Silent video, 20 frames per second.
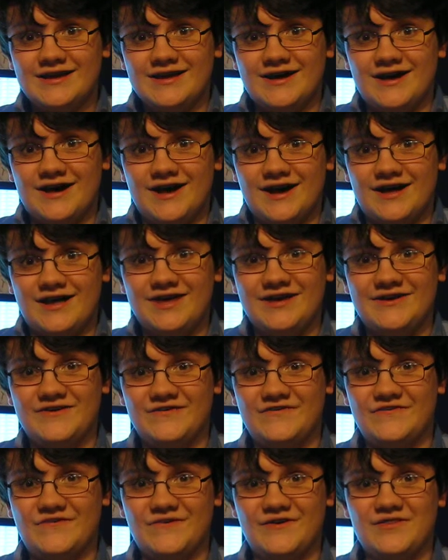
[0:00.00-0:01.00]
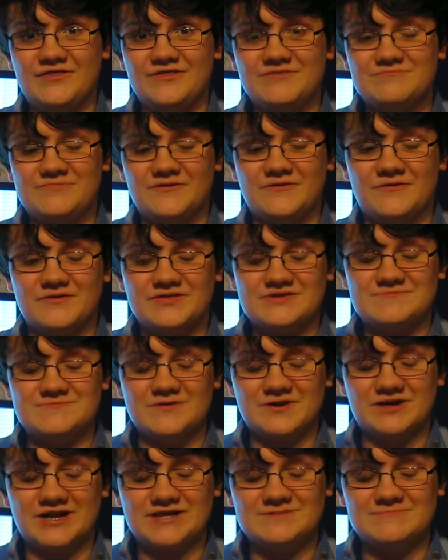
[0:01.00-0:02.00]
before this
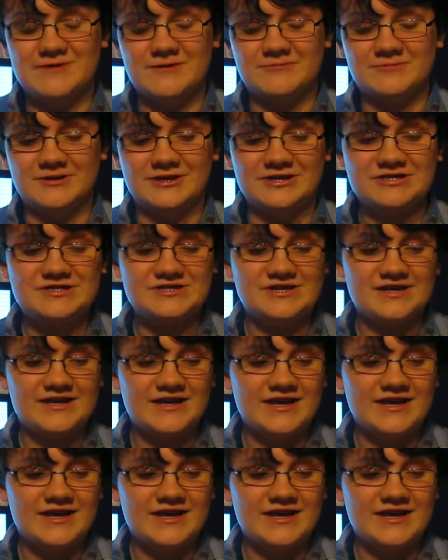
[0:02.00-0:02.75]
book gets published.